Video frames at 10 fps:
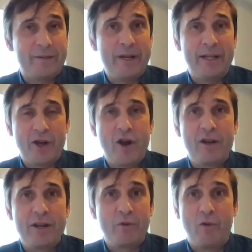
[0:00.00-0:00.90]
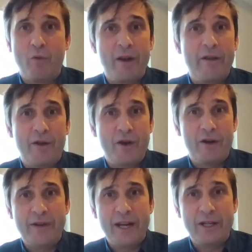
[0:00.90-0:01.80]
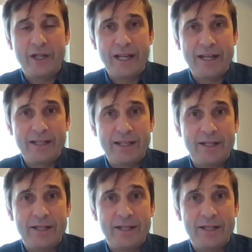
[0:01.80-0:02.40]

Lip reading: I mean, it's only got one third of the energy density.